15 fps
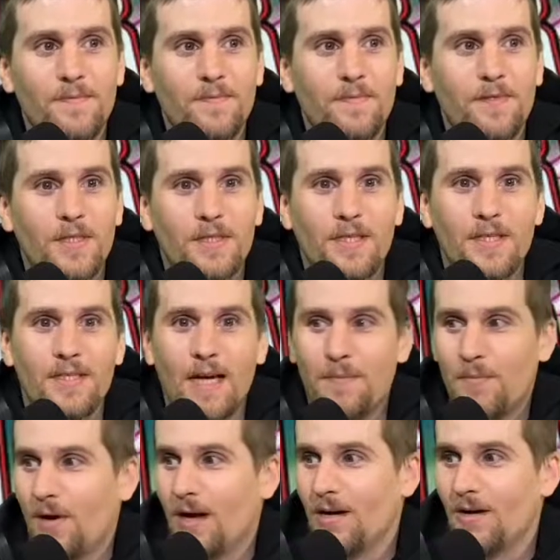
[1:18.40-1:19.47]
Just because I
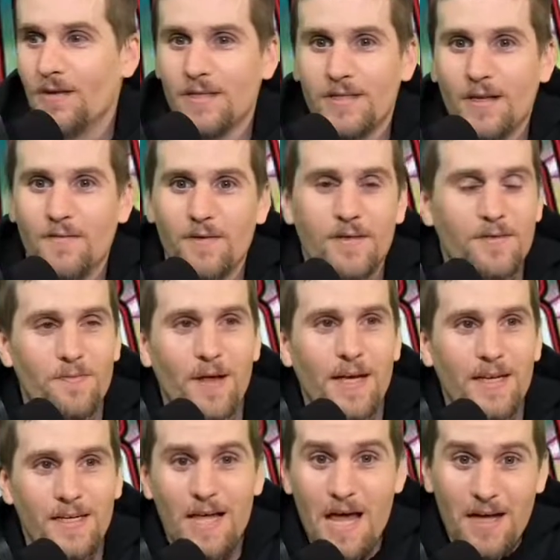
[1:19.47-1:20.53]
bought all this stuff is like,
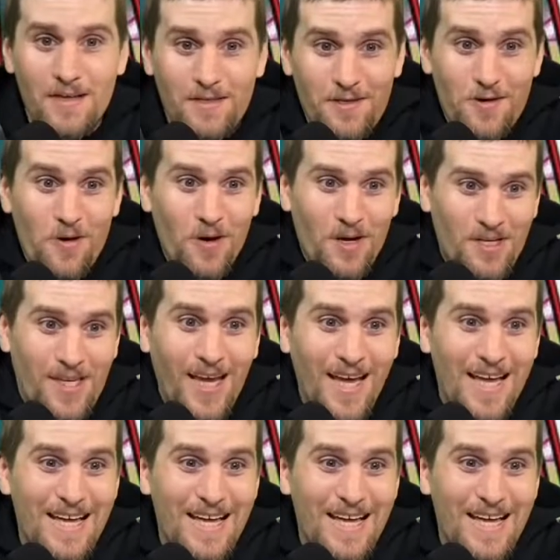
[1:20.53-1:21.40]
yeah, it's yours.